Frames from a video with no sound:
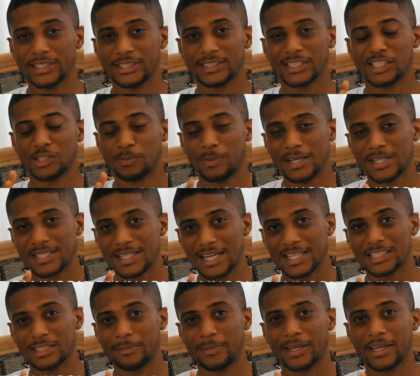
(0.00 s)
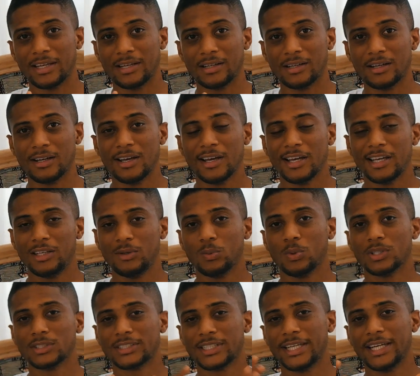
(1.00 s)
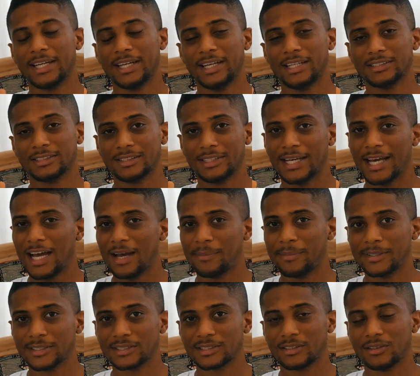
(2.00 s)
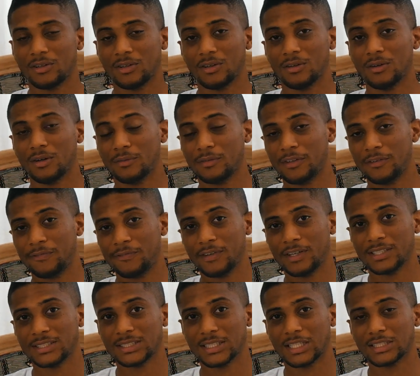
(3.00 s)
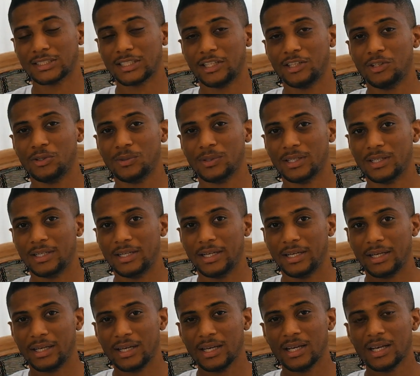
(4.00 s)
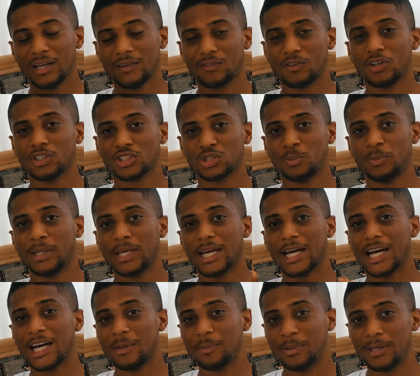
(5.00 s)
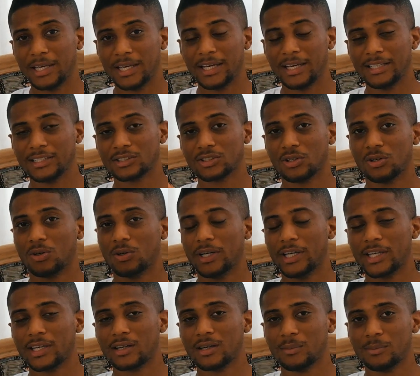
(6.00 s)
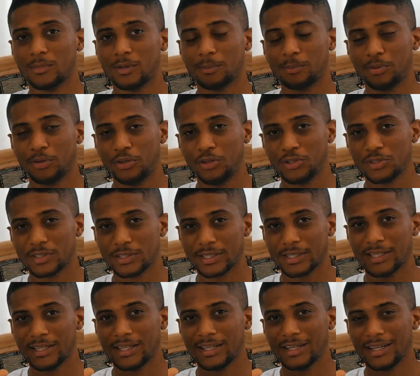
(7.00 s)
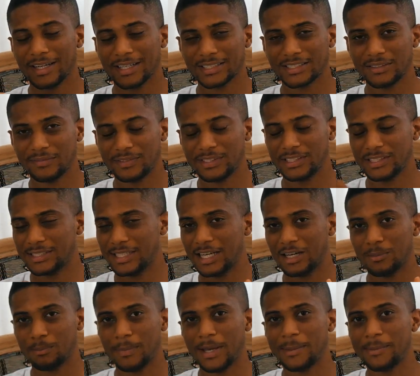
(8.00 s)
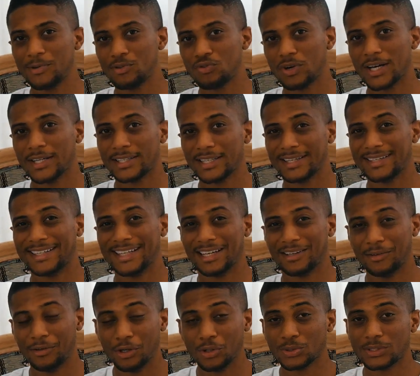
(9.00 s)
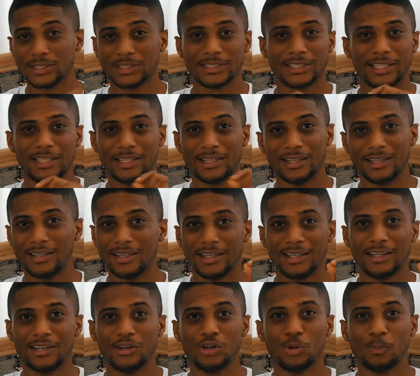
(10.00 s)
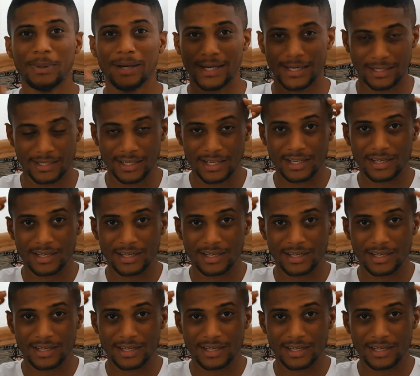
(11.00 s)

is, especially as a beginner, you want to get into the habit of the first tasks that you do in a day have got to be IPAs, or income producing activities. Now, maybe write that down, note it in a notepad,